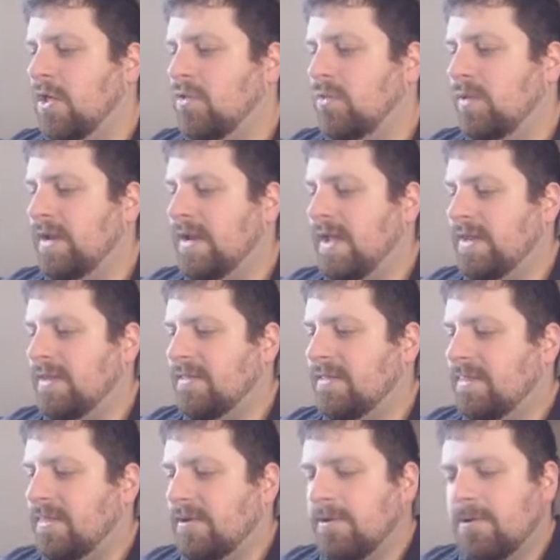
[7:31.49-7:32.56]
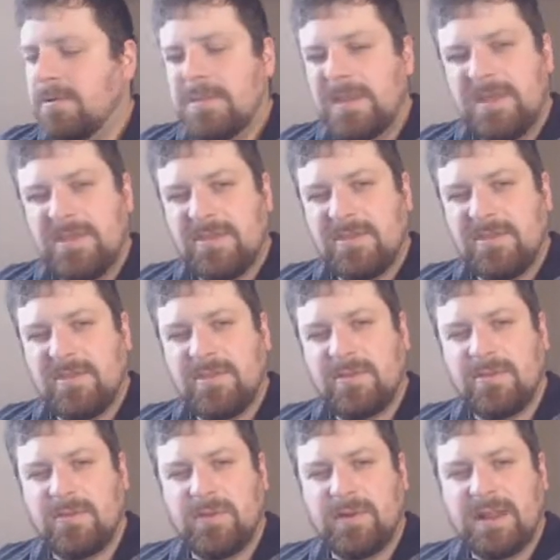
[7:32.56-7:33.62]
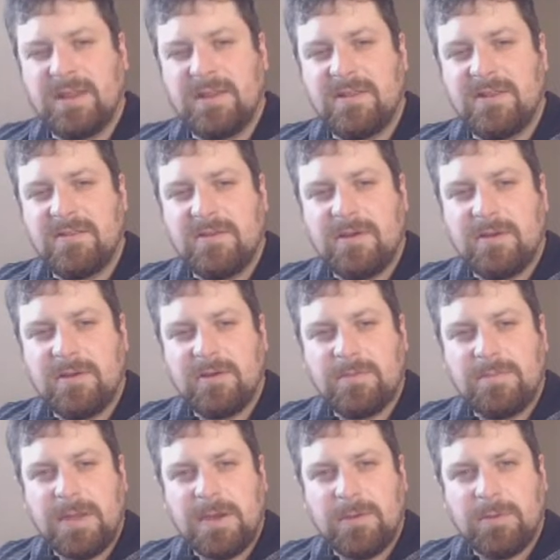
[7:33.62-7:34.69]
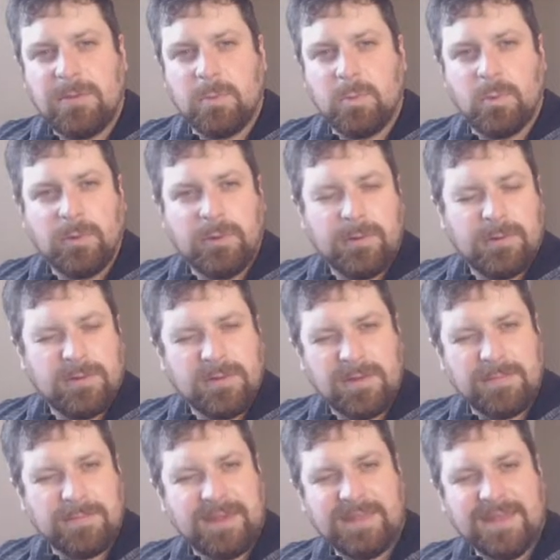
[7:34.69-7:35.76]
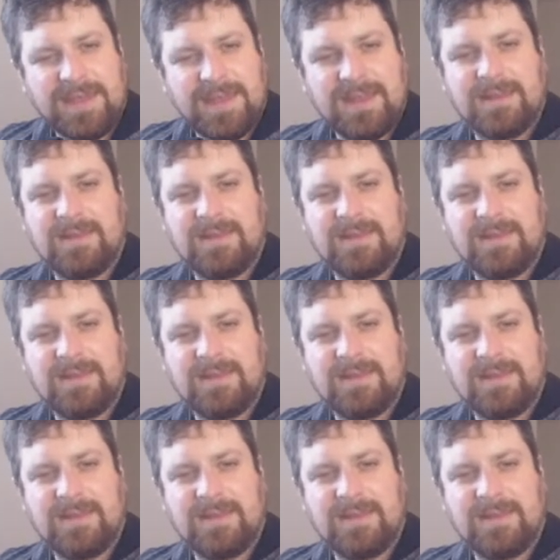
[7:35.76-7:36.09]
Twin-headed Thunder Beast, twin-headed Darkmouth Ruler, something like that.